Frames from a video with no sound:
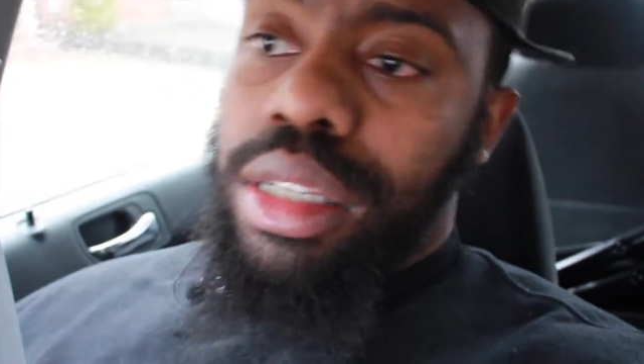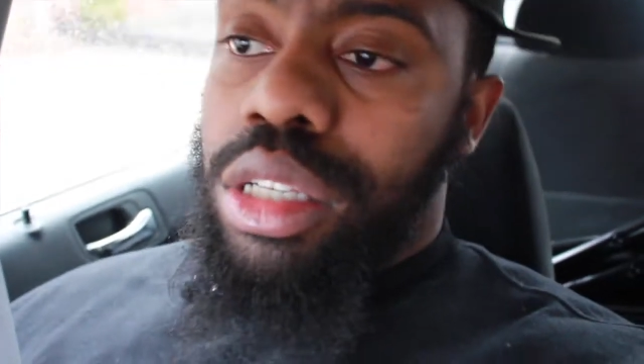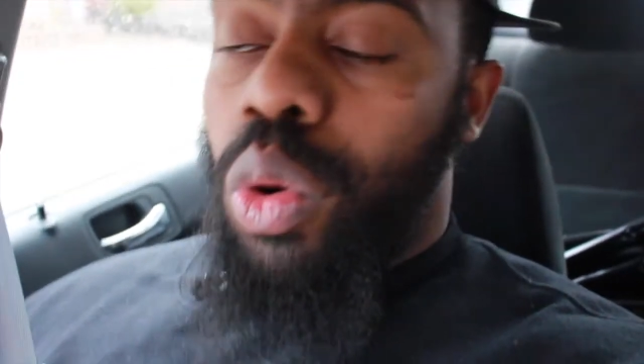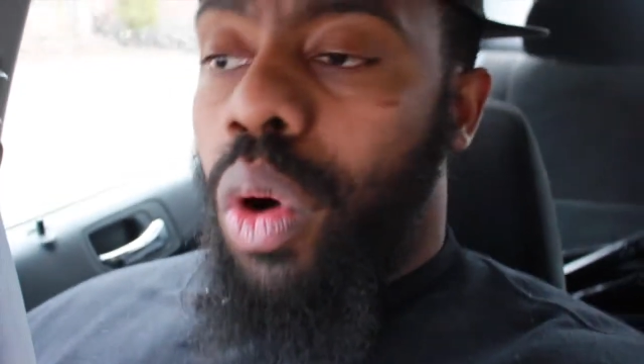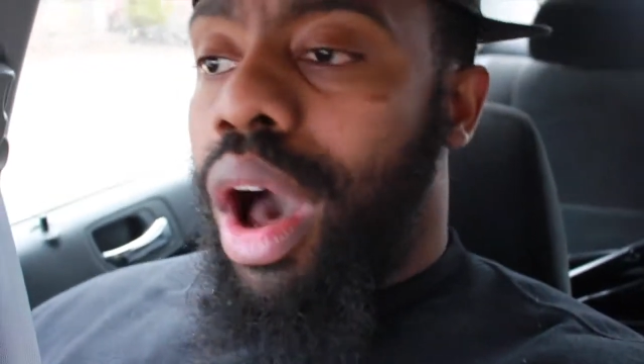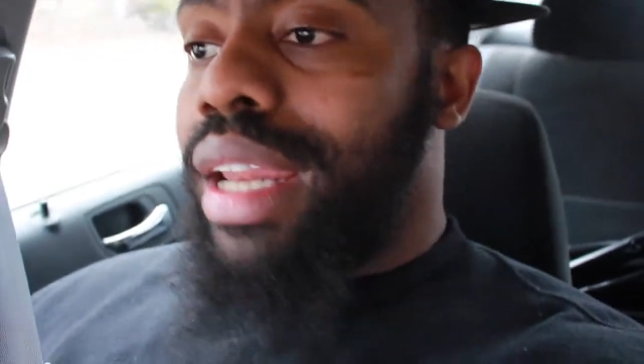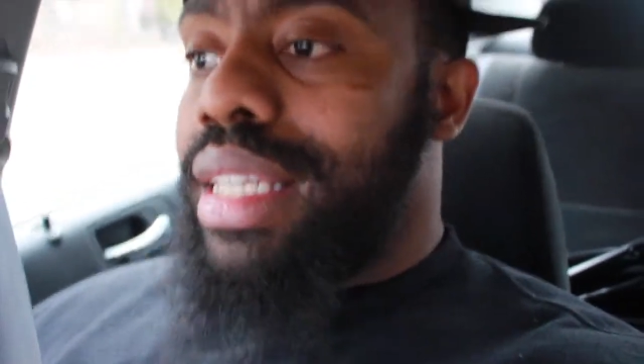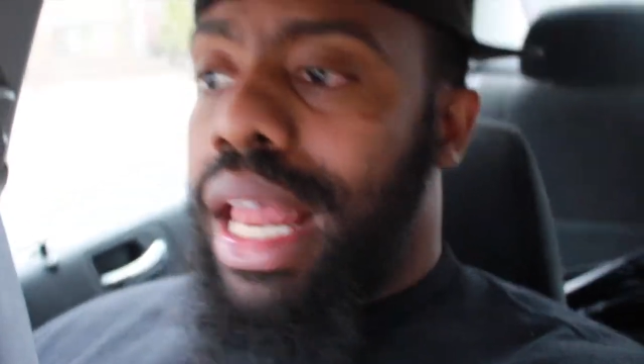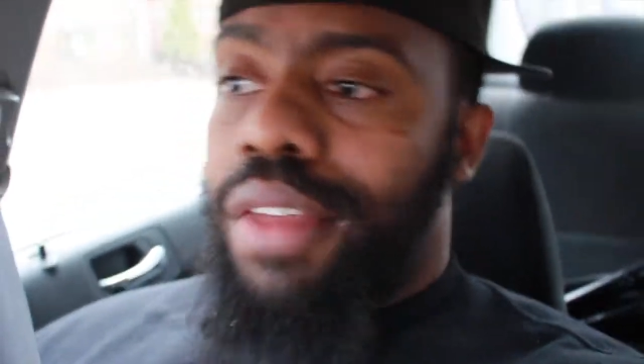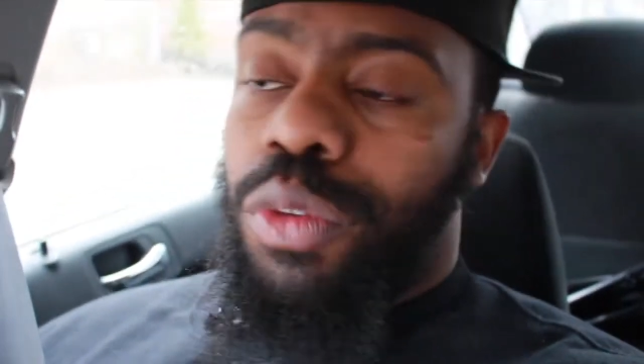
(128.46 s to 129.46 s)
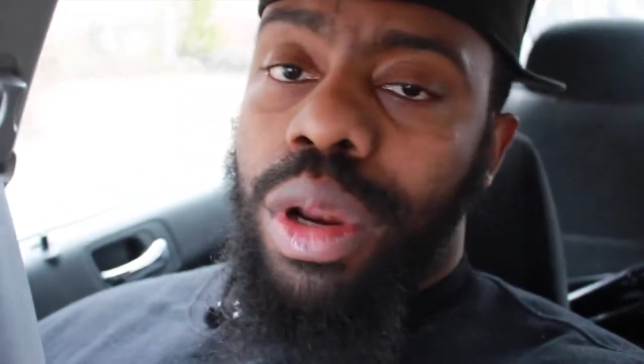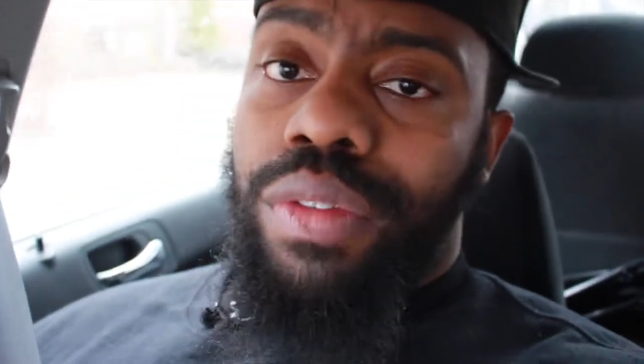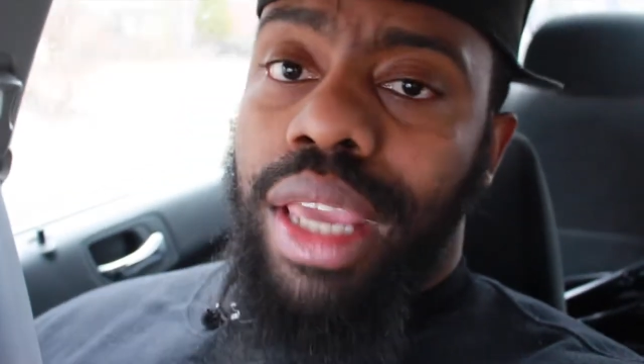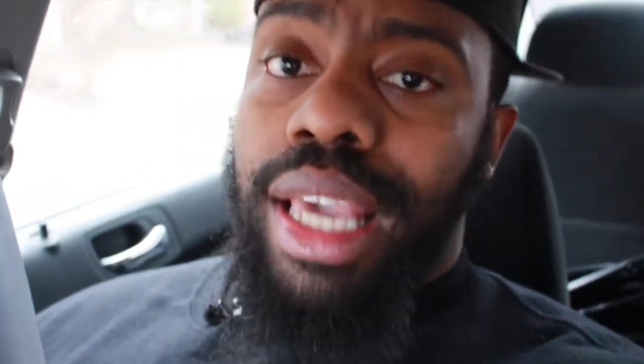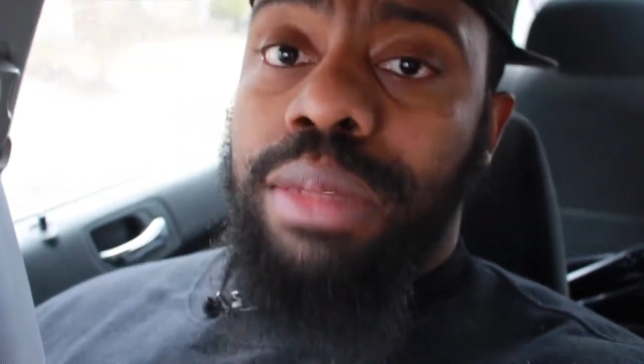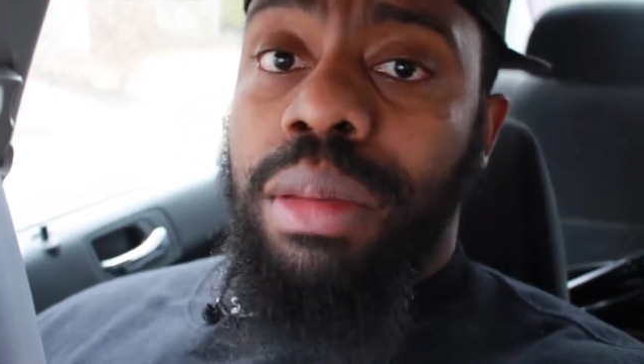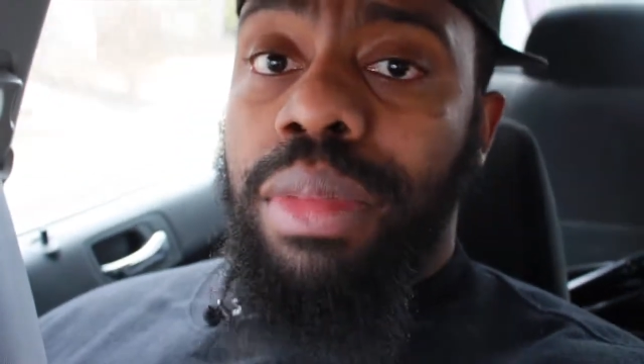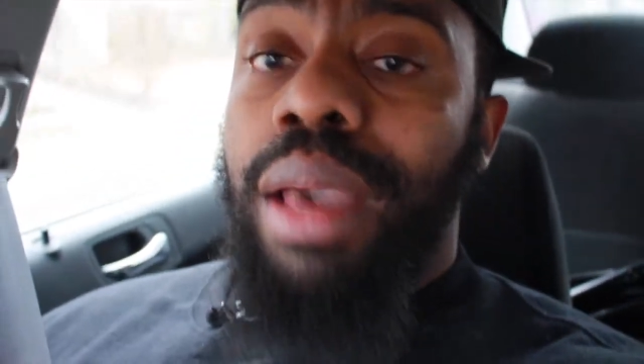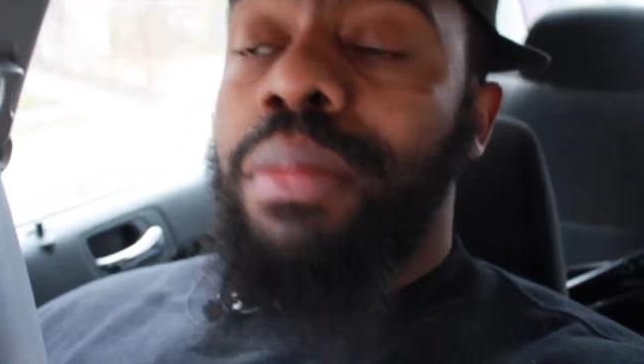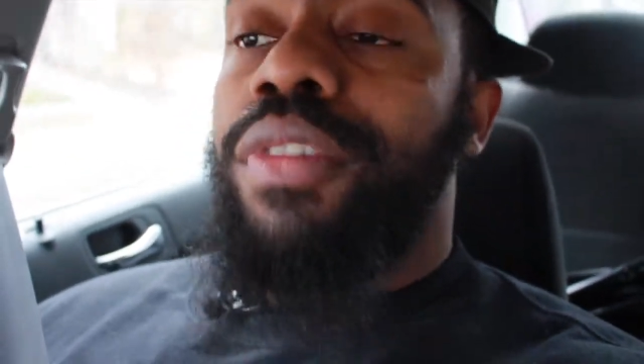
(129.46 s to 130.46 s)
a squat, a deadlift, whatever the case may
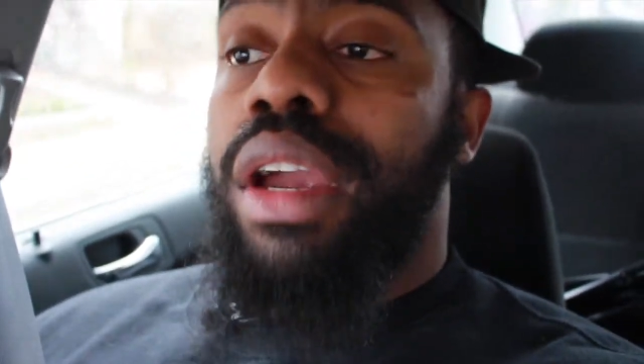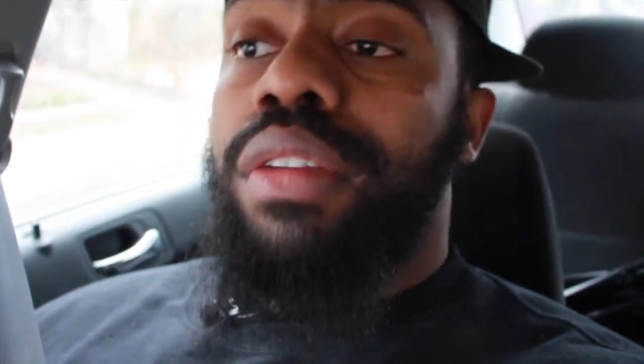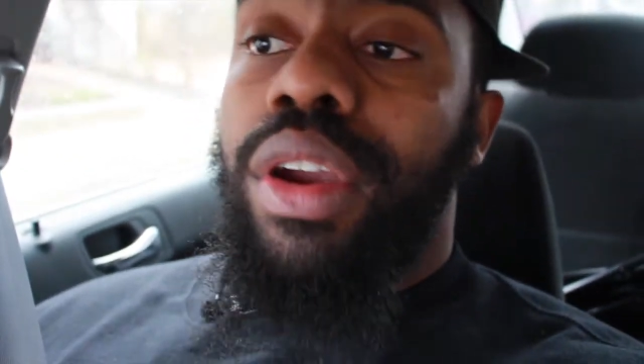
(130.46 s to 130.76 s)
be, I'm very,